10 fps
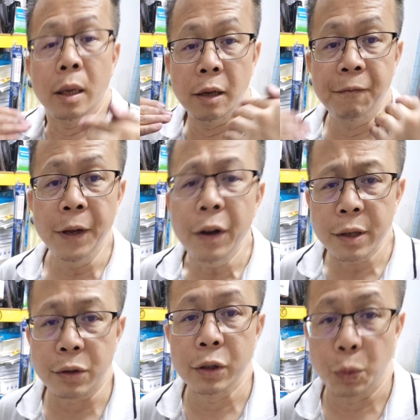The video
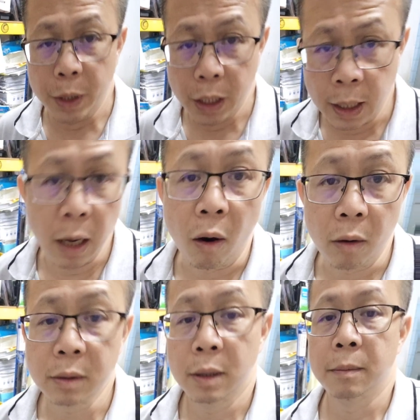is going to be
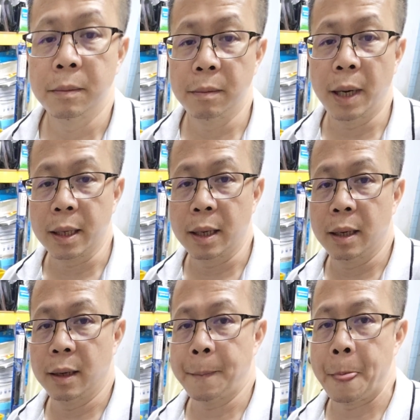long, but
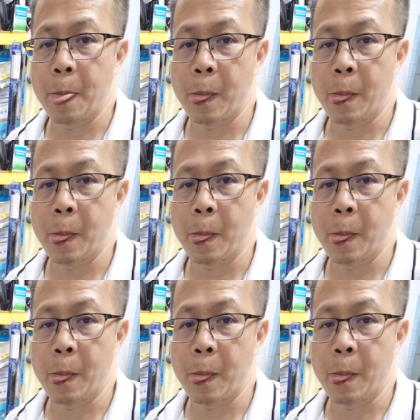I'm